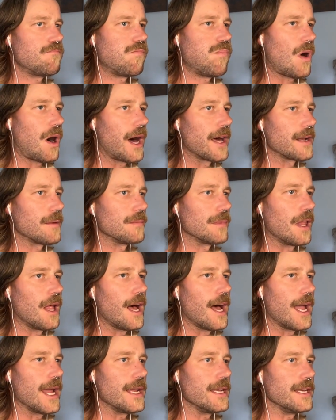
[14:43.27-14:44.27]
bottom
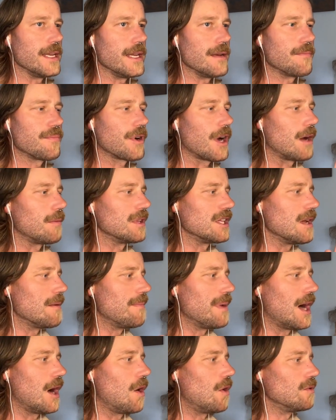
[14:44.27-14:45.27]
line need probably
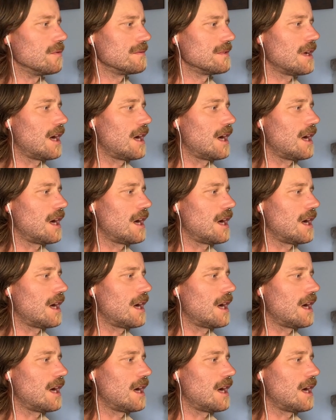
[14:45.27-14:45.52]
about